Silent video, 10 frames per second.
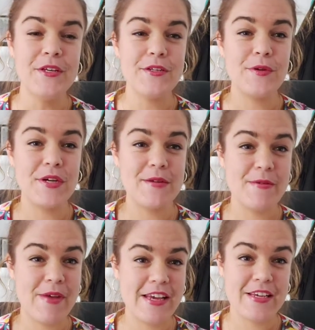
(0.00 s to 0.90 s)
So we're going to be
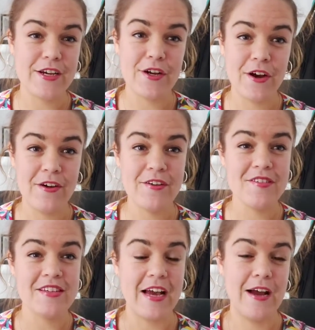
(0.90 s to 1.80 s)
making a
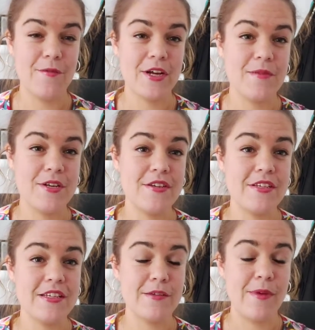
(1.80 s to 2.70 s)
coat, and we're going to be
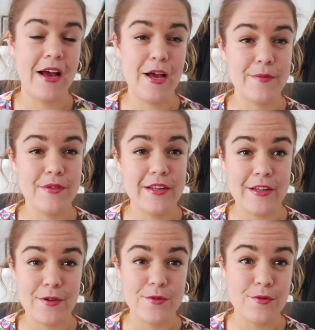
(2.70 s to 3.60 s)
using some
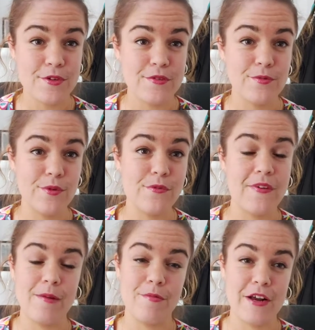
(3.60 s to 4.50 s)
absolutely gorgeous wool
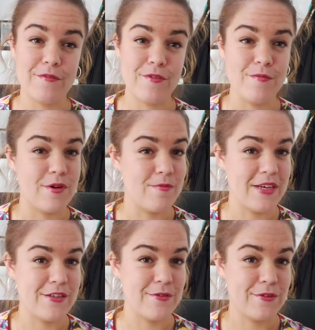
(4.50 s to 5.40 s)
fabric from
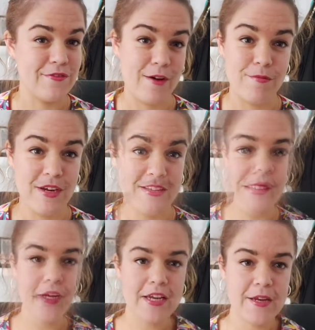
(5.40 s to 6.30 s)
Bombay Stores Fabrics. The pattern
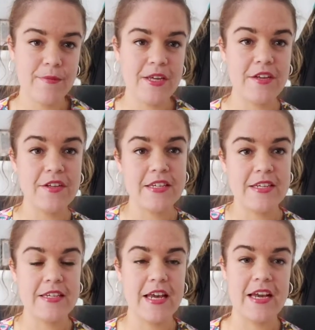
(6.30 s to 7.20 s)
we're going to be using
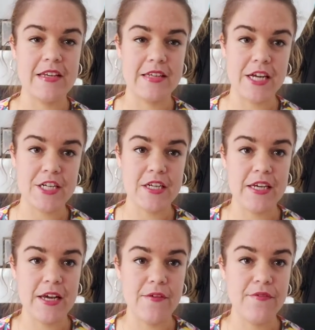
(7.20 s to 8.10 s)
today is
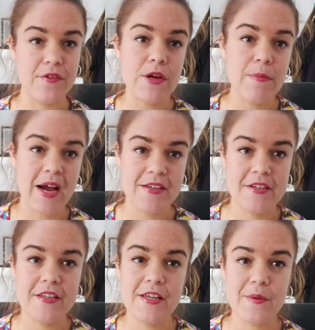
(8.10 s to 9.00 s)
actually a free
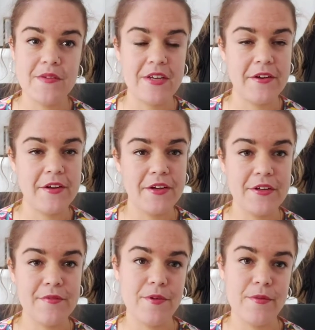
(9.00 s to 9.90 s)
pattern that we've
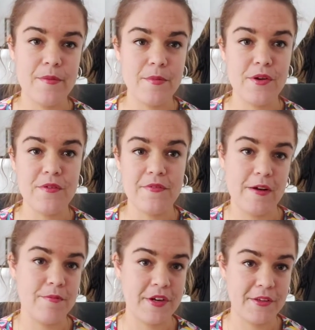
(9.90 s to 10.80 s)
downloaded from the Mood
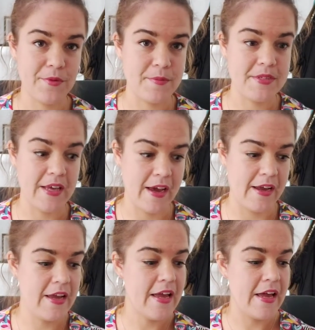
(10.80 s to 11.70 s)
Fabrics website,
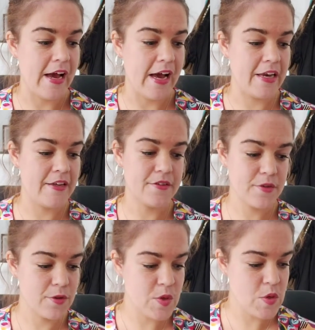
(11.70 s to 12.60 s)
and it's
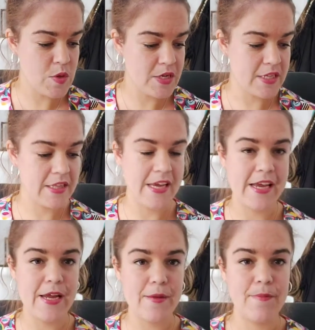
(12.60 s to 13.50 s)
called the